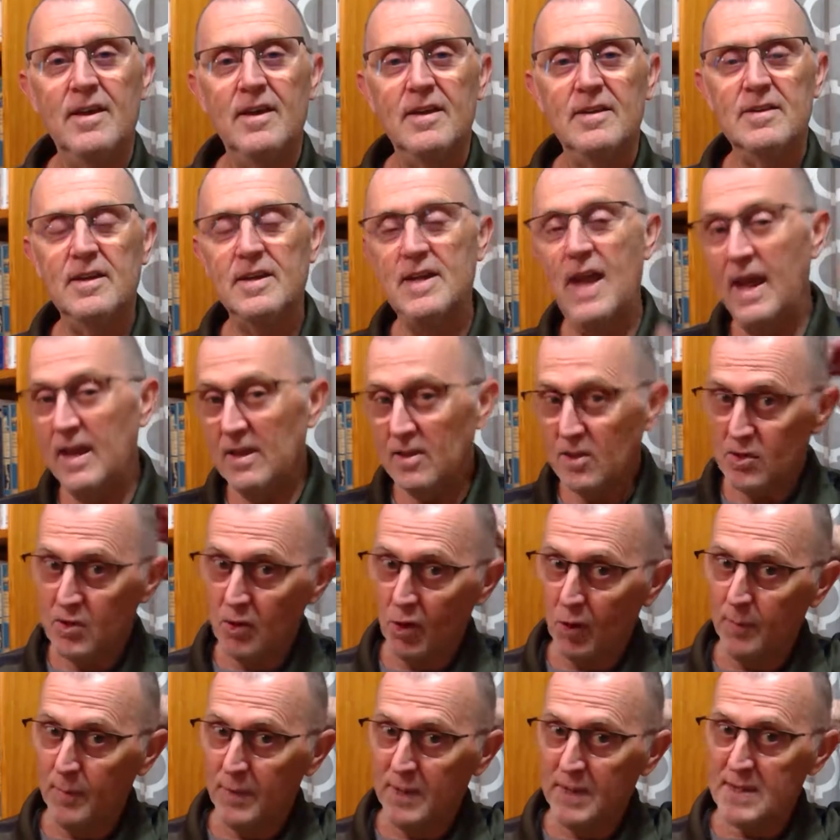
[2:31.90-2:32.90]
Today's
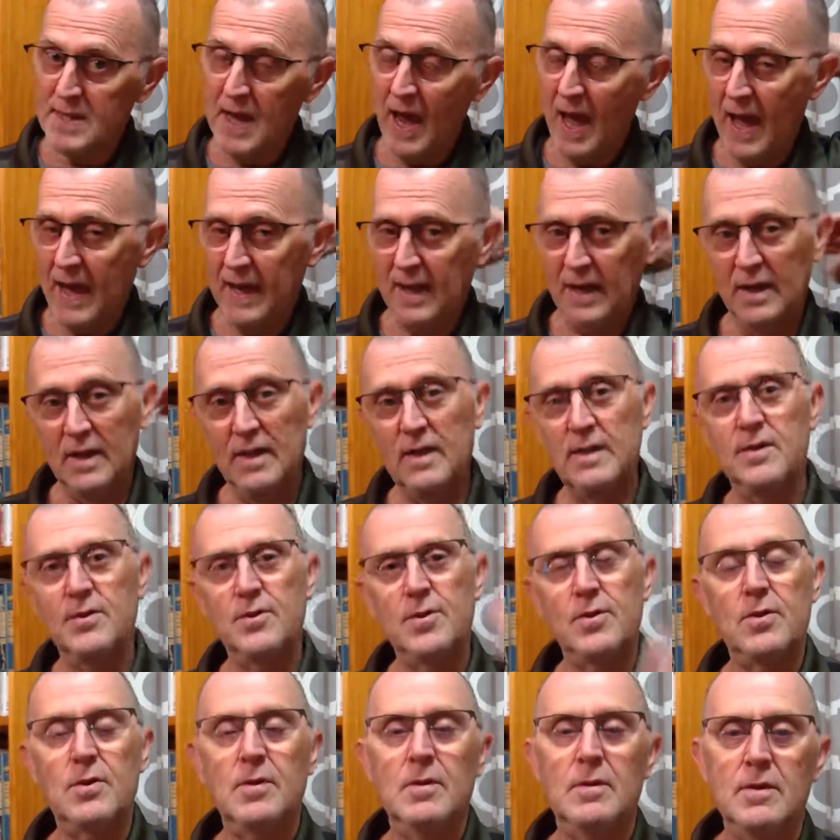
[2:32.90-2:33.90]
sermon title
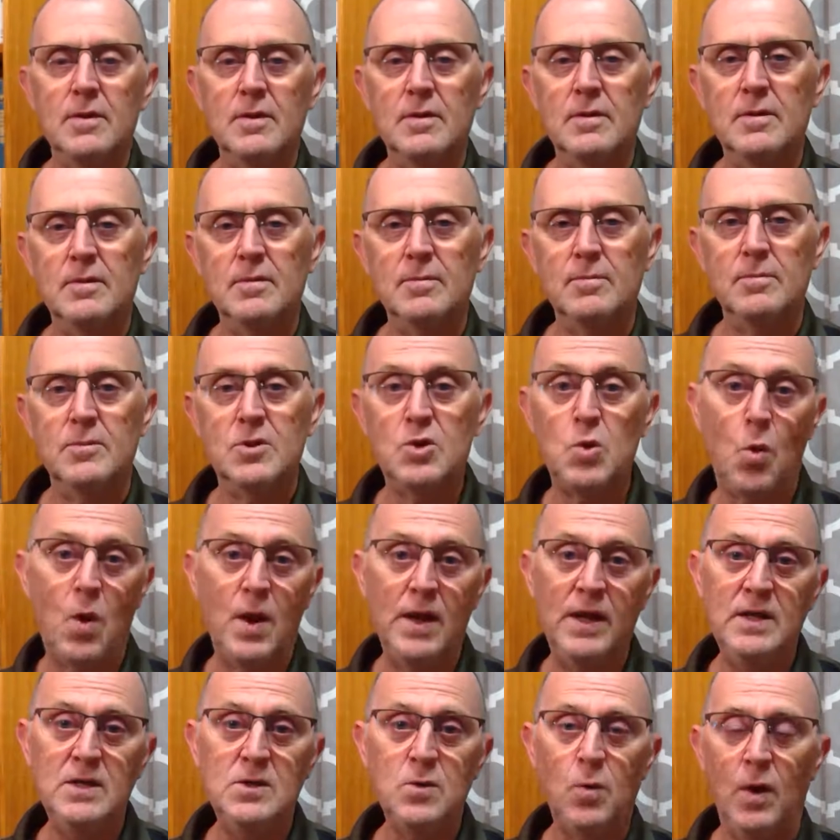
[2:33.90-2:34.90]
is
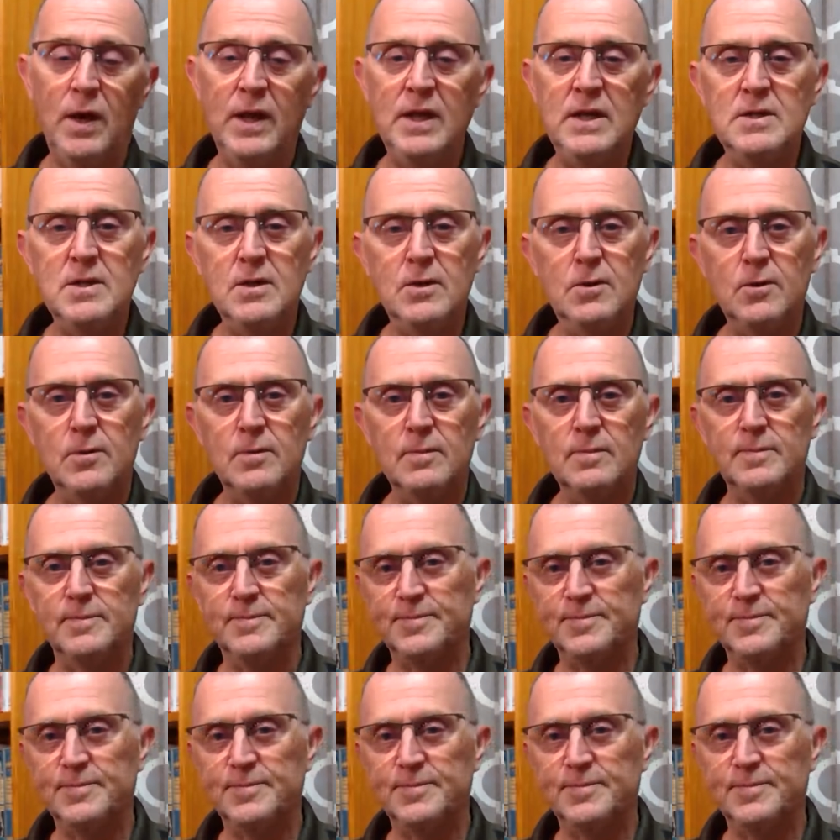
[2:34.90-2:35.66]
2022.